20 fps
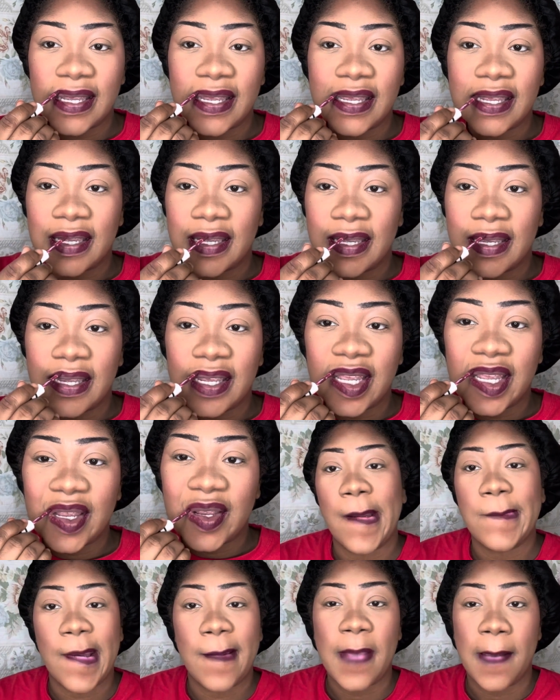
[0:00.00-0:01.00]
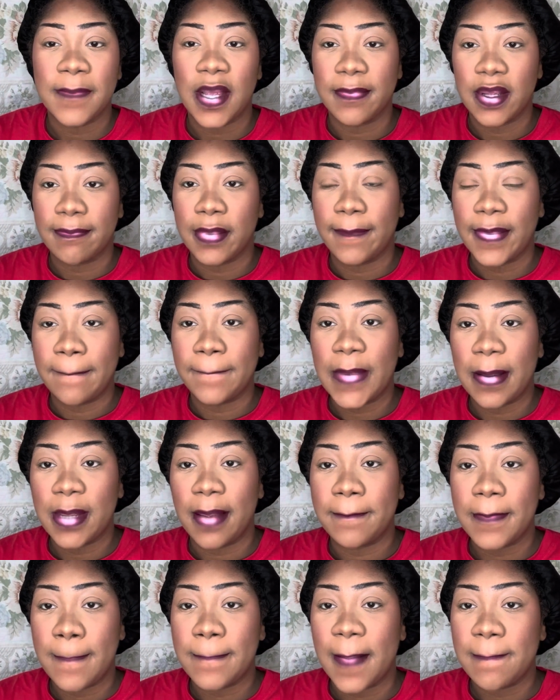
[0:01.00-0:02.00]
trust in me. You could put any
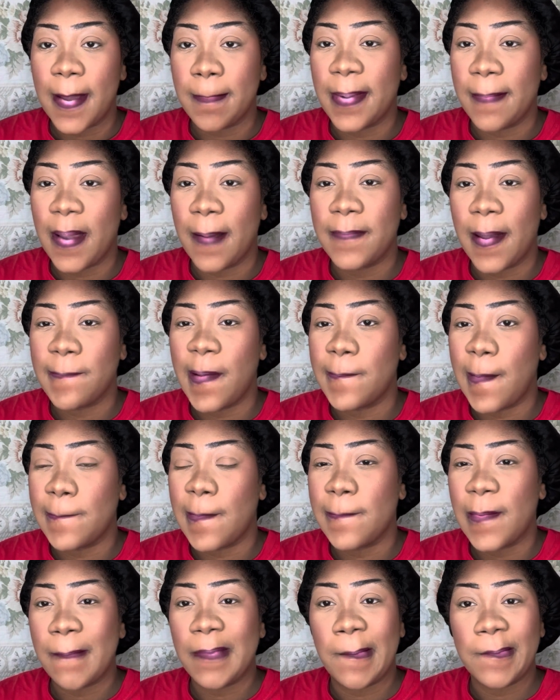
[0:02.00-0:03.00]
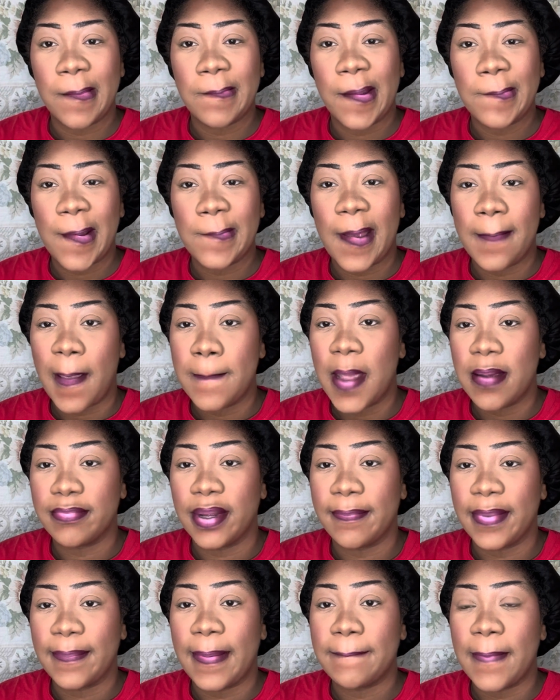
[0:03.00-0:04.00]
liquid with this, and it's gonna turn matte with
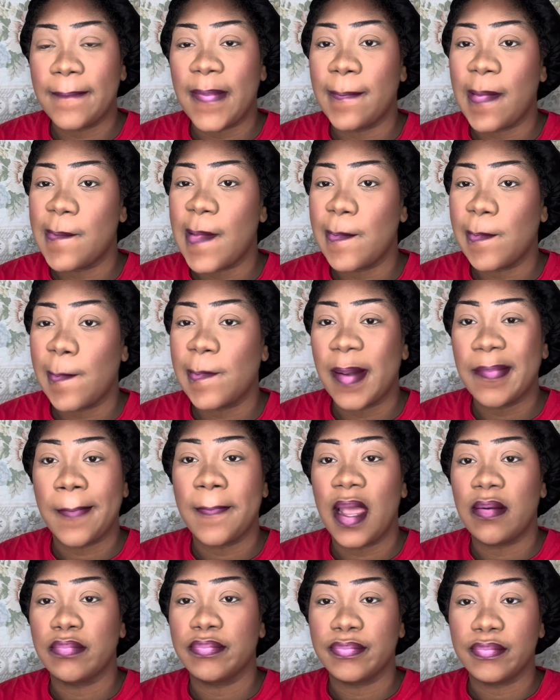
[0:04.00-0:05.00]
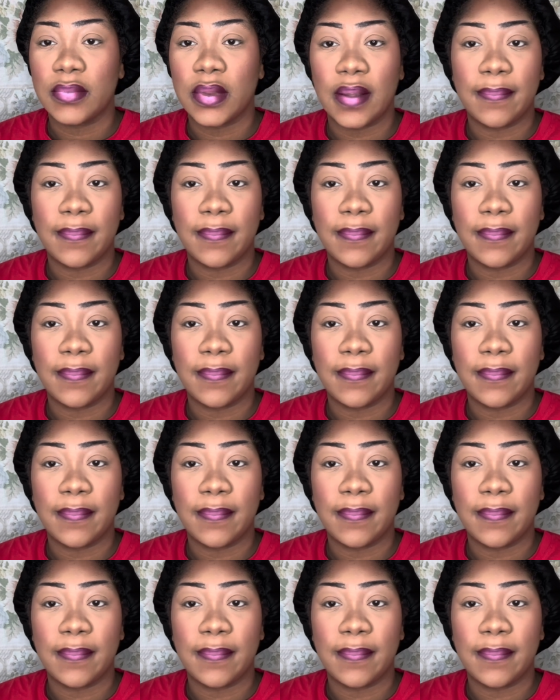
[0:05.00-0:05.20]
it. Watch this lipstick.